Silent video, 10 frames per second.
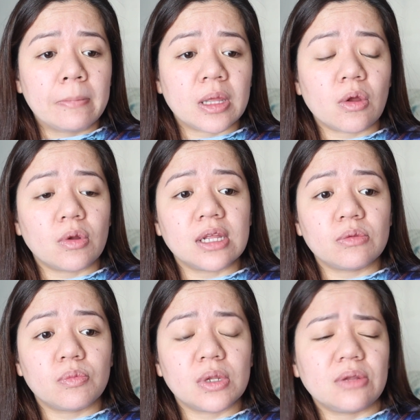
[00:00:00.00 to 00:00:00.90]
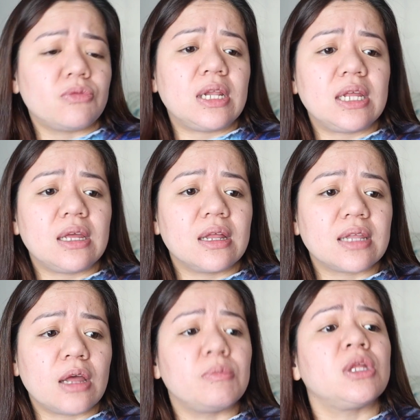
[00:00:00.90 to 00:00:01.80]
that wouldn't really
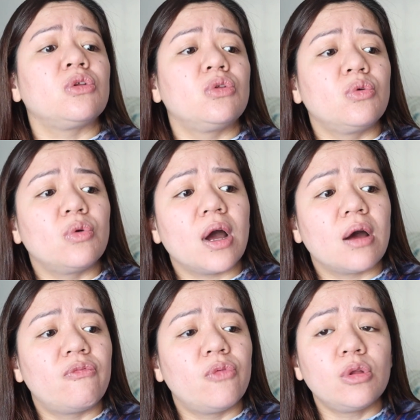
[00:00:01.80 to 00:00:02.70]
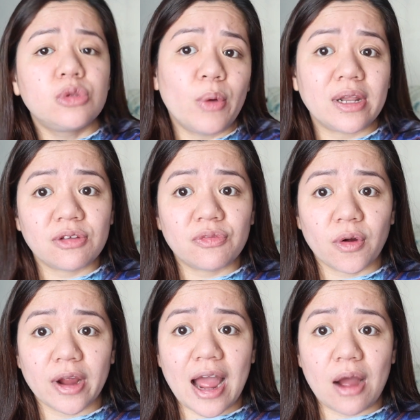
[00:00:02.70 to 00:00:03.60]
entail me to do a full
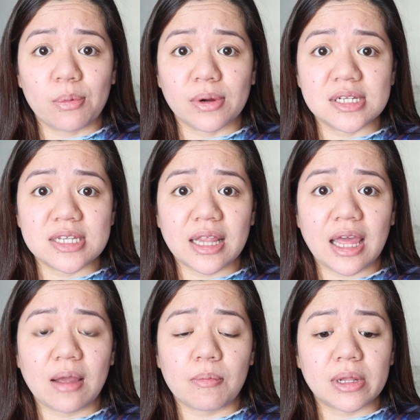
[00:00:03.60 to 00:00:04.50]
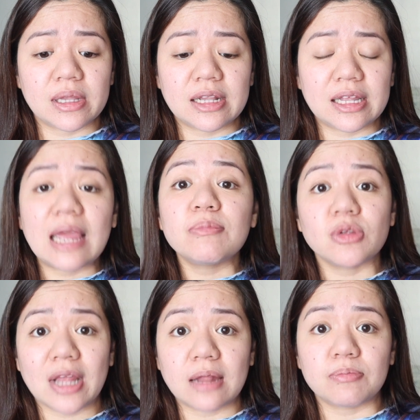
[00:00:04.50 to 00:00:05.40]
24 hours thing. But it came
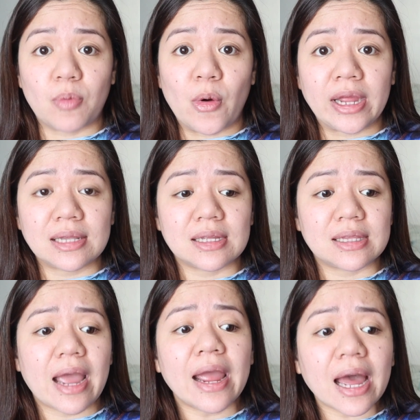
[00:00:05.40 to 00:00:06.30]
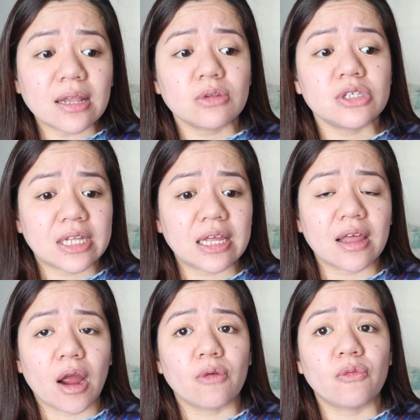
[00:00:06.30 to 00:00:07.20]
to that point that I had to stay
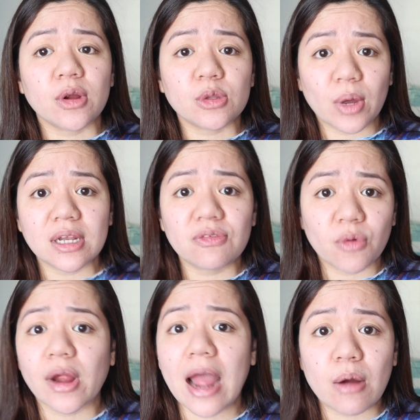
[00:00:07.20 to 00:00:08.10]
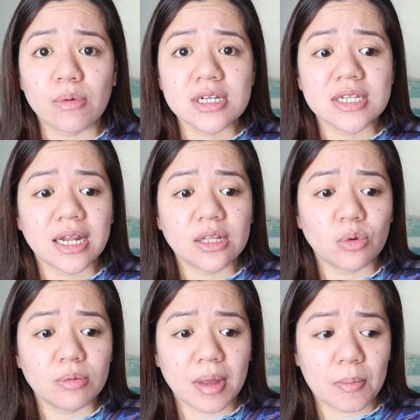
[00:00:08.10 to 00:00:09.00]
there for 24 hours, and I
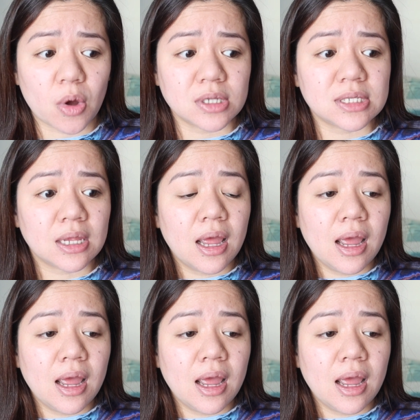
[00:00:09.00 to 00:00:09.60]
told my boss,